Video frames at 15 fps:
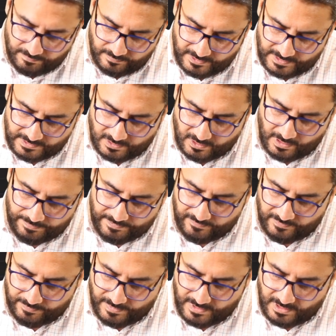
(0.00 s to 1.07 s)
There's a copy
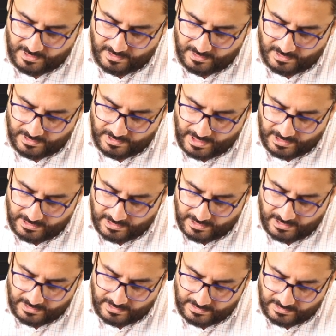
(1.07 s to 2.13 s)
for B in AND
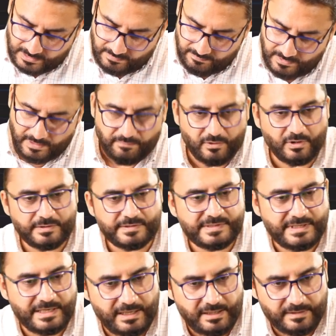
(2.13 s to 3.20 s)
gate, and then we have got
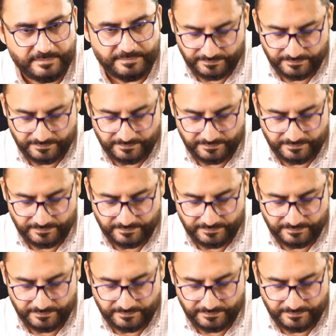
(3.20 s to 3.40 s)
C.